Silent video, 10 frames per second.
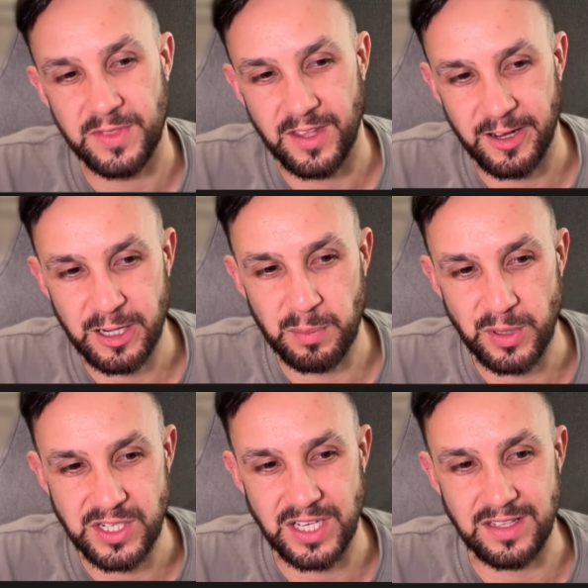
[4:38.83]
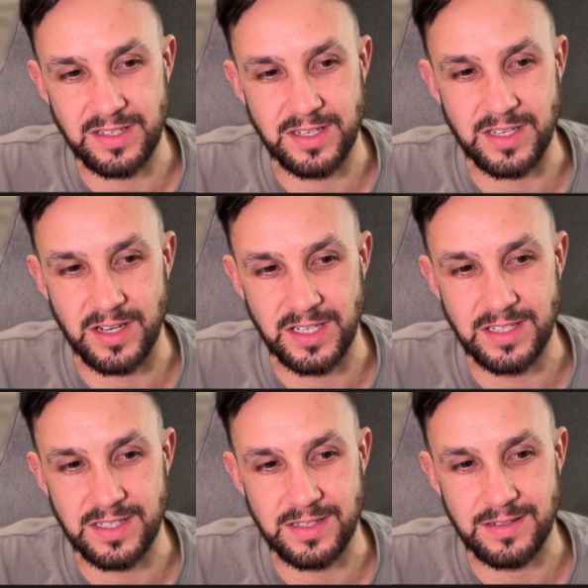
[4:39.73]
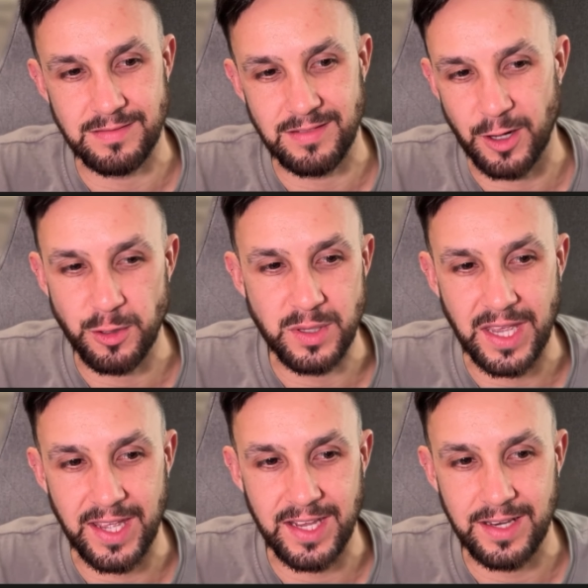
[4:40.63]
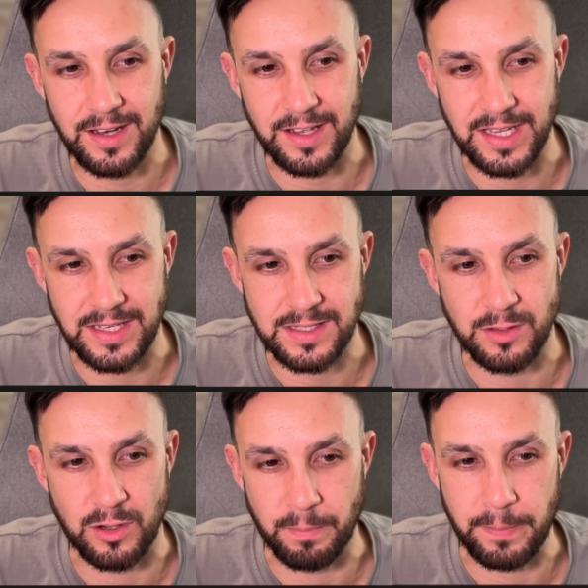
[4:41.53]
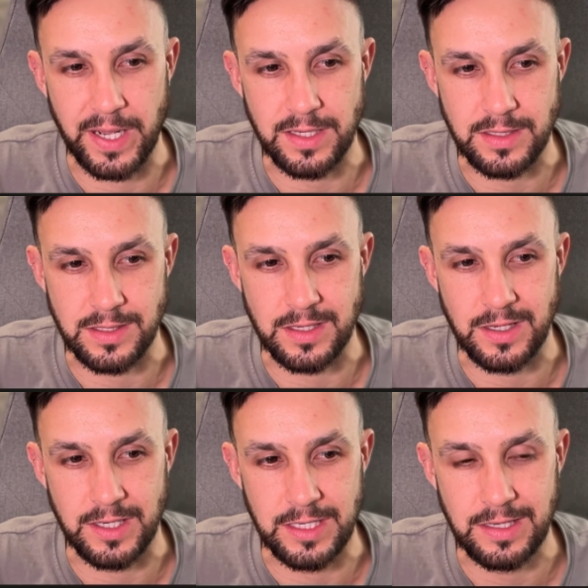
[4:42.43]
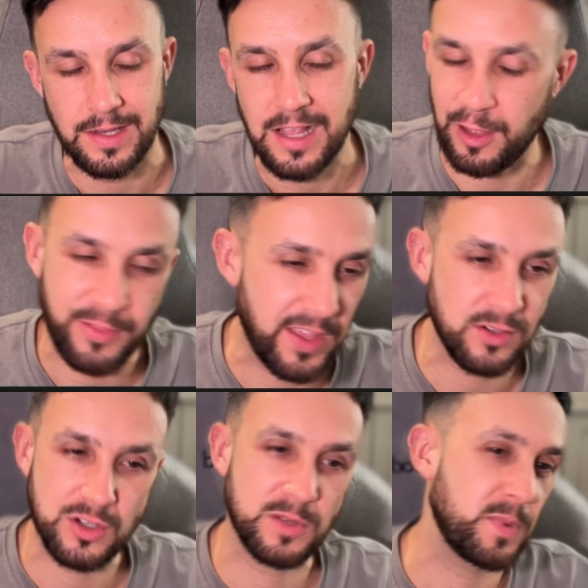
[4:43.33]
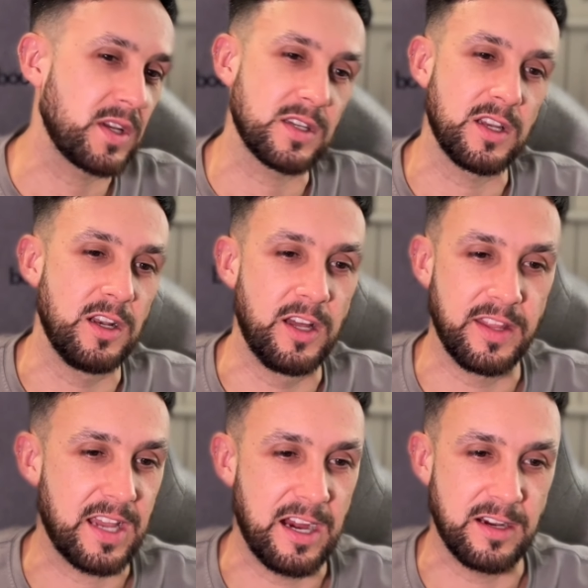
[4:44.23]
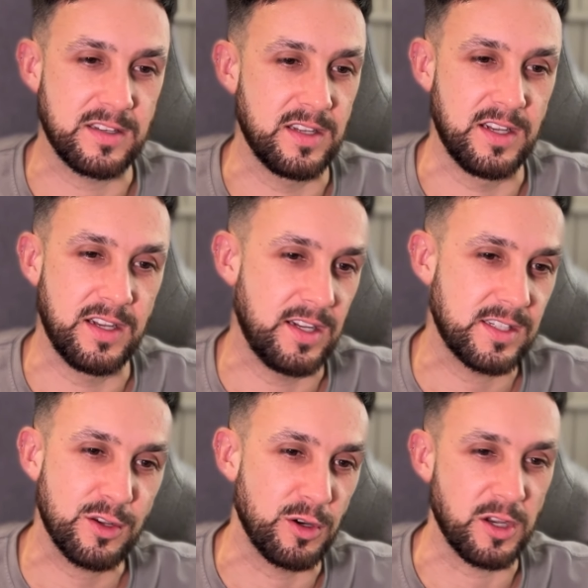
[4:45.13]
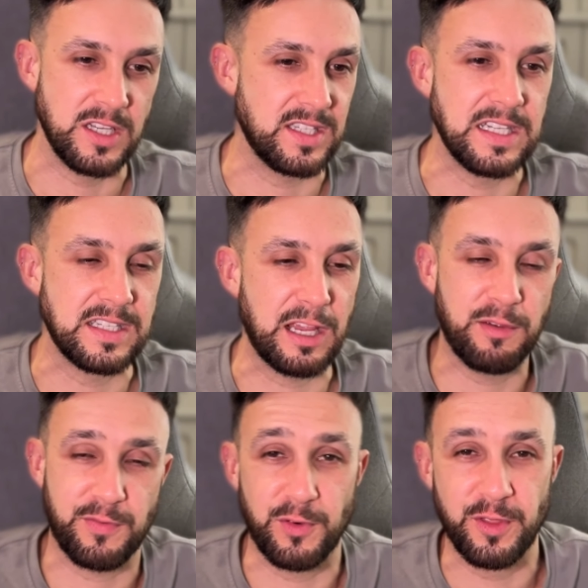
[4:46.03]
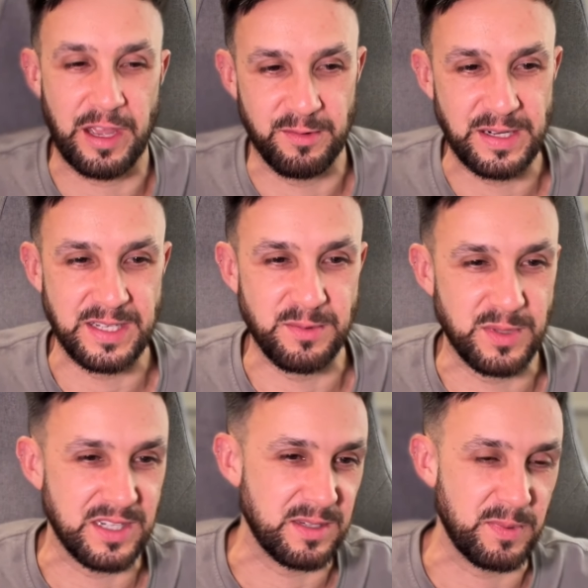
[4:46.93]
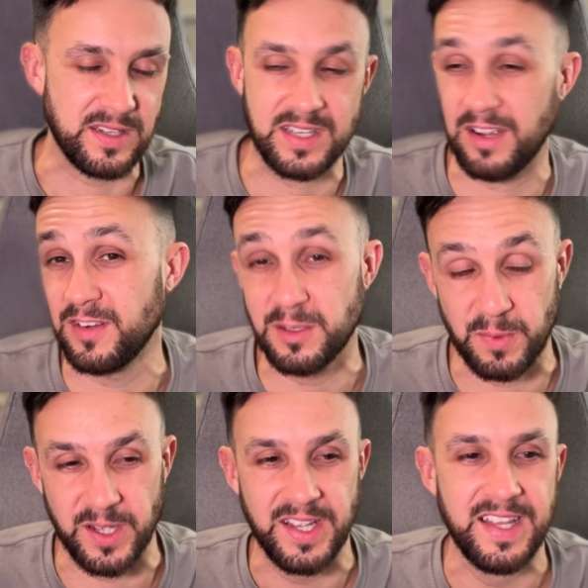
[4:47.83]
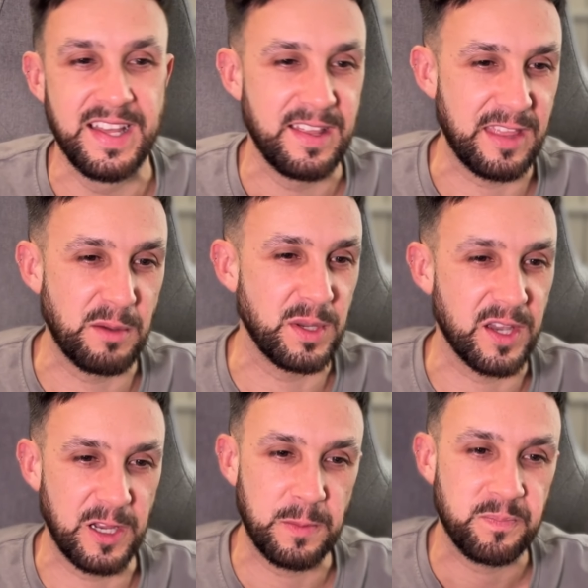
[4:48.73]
I can appreciate the design's okay, like it's not a bad design. I think just because I don't like the character, it's got to go in D tier for that reason, which is a bit savage, but there we go.